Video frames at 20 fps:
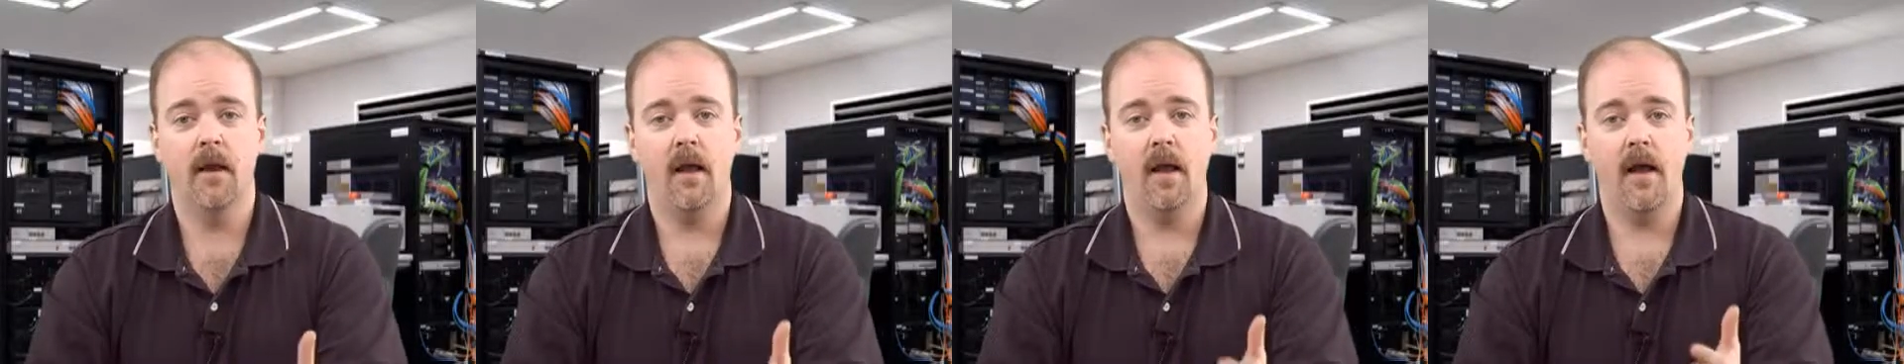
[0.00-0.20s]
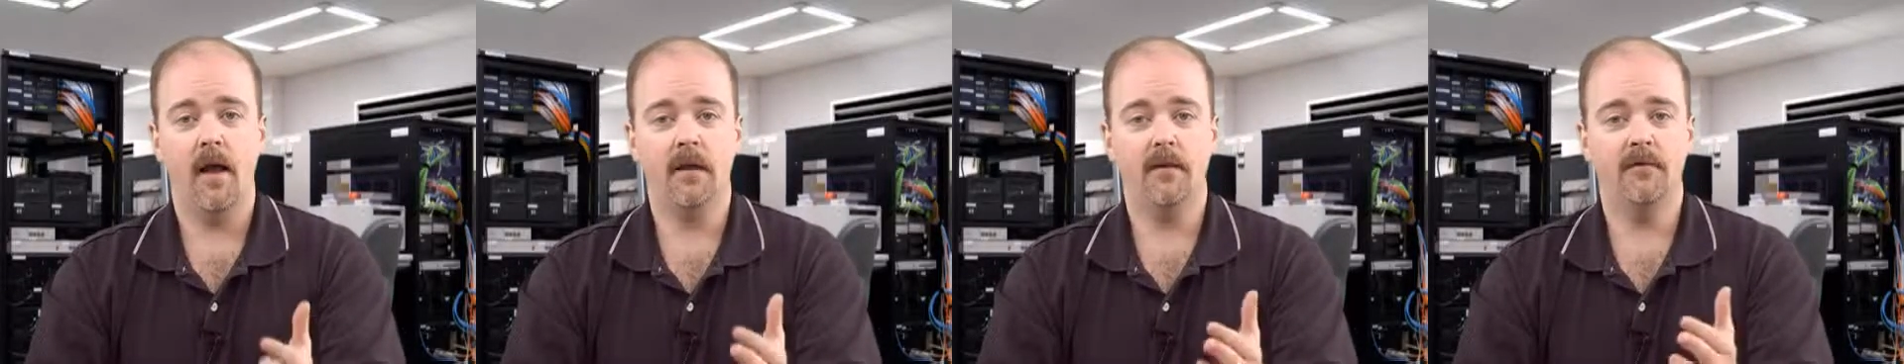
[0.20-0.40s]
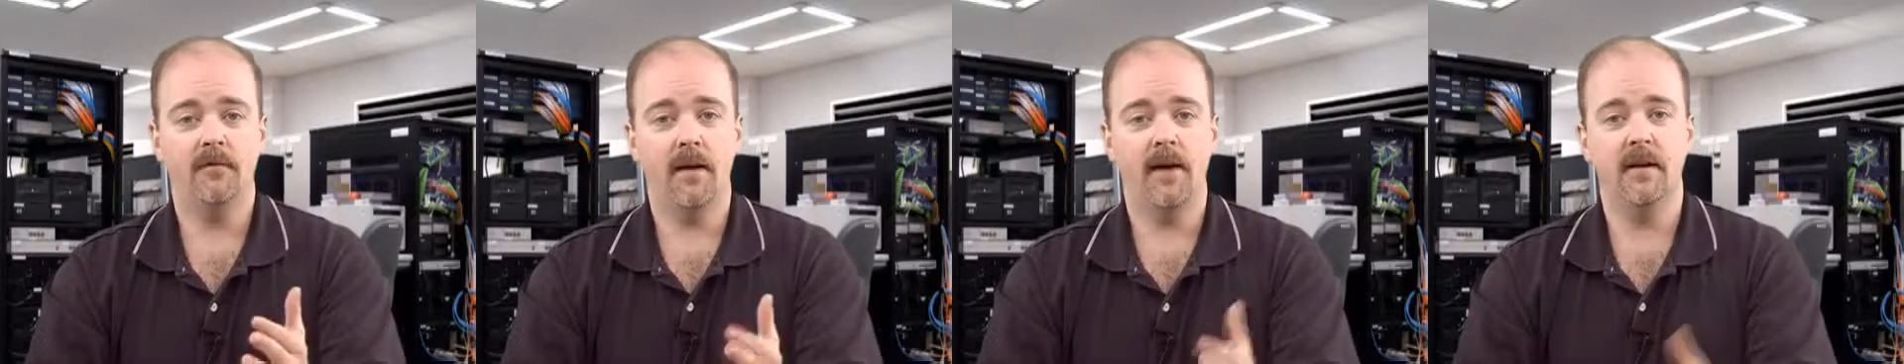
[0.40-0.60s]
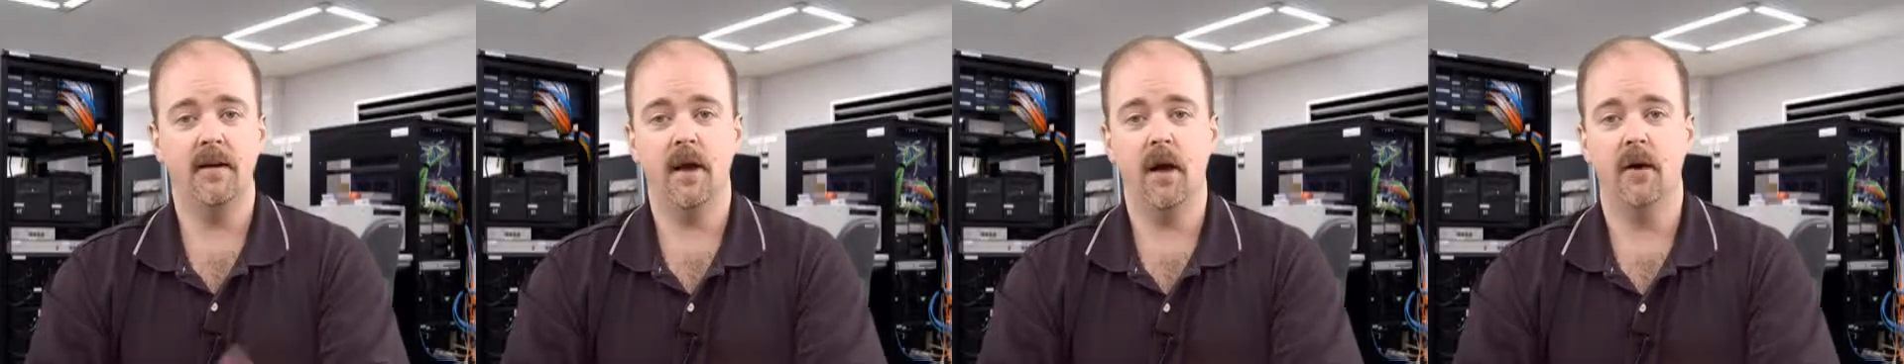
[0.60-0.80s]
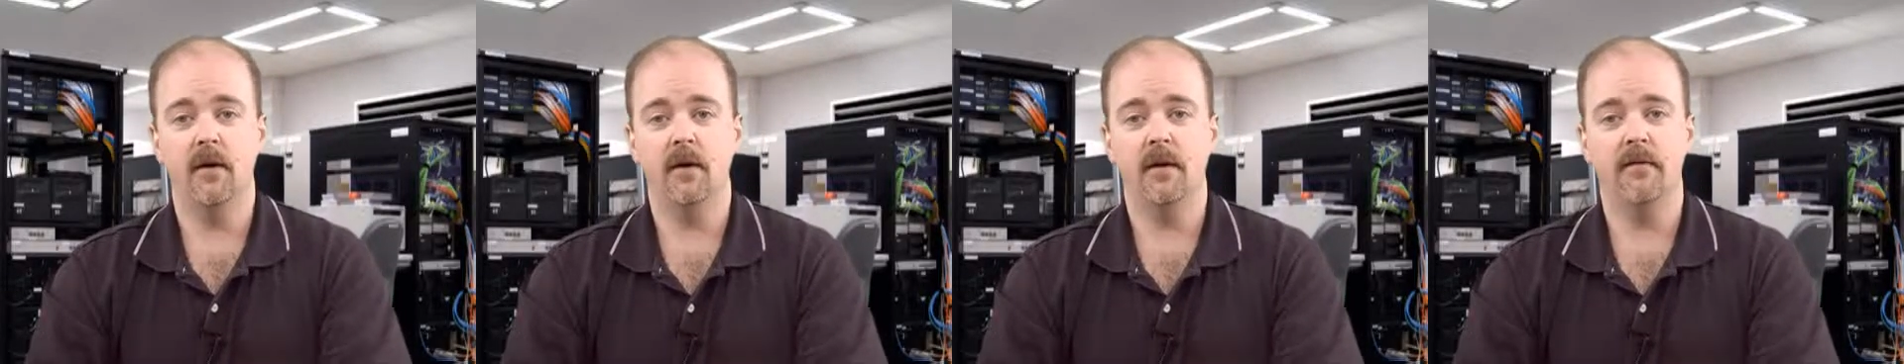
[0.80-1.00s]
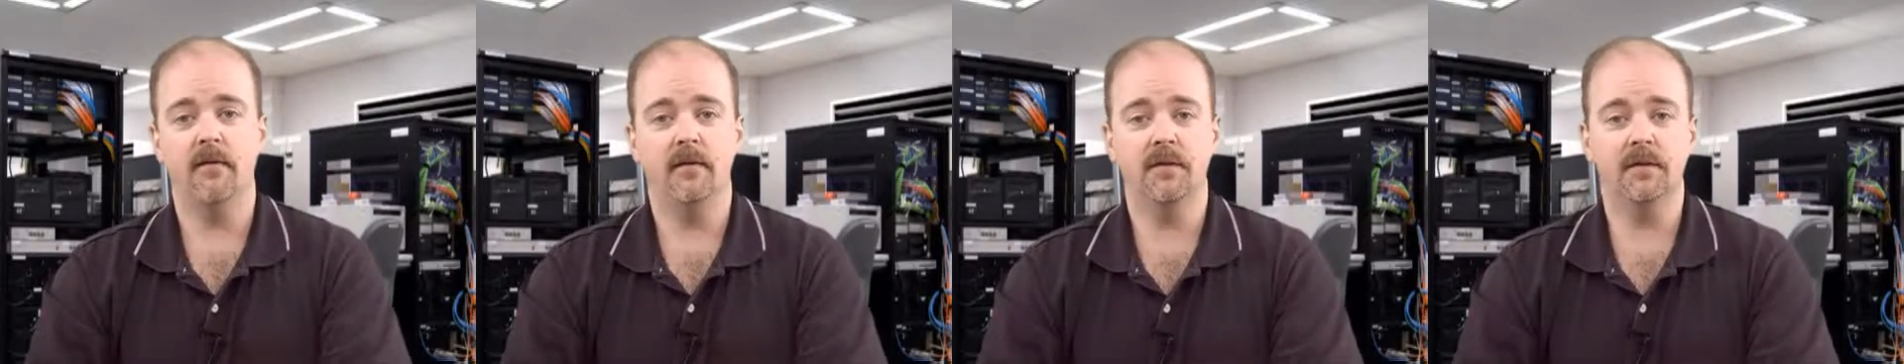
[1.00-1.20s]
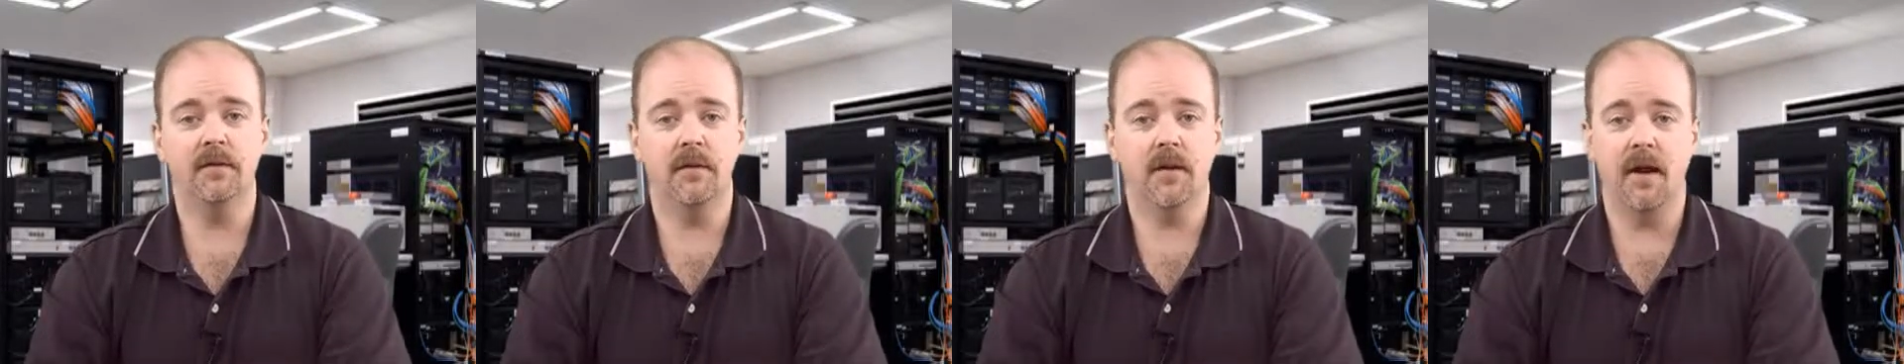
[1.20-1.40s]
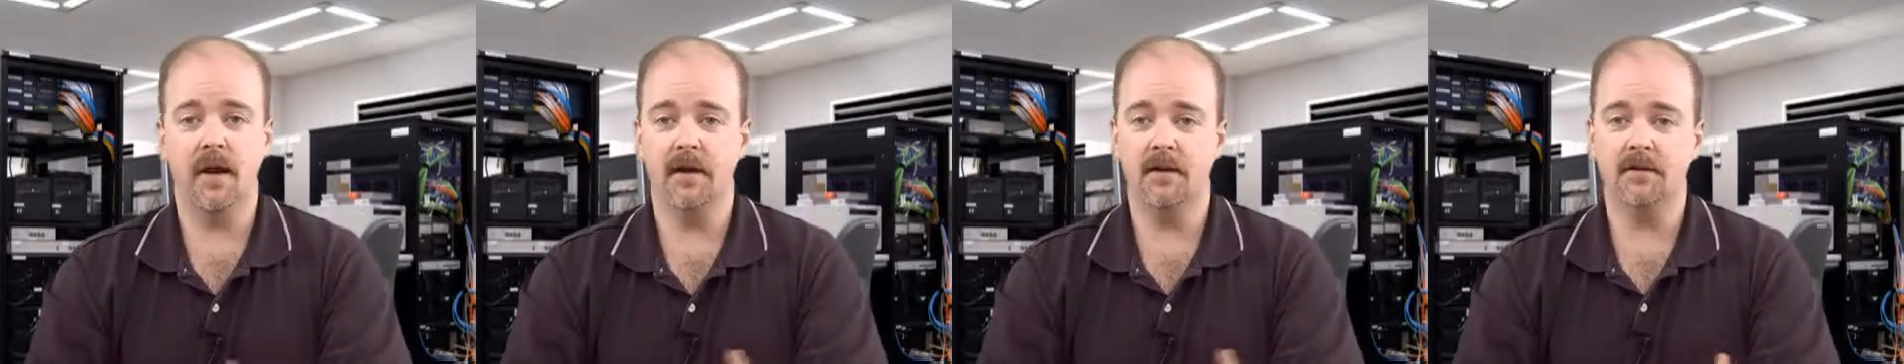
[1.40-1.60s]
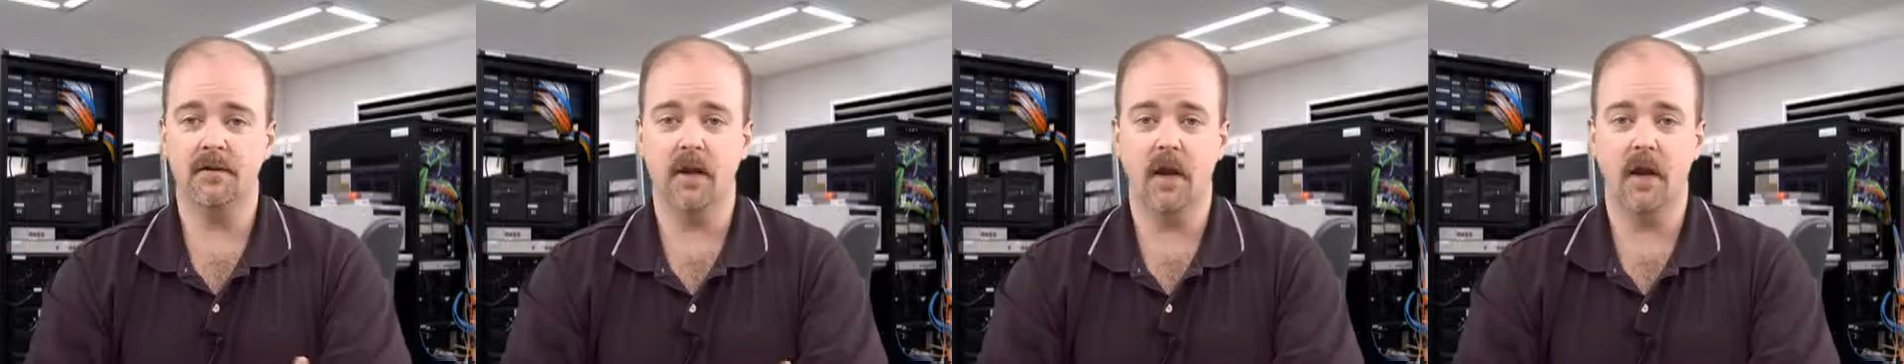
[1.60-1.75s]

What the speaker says: and find out if it's as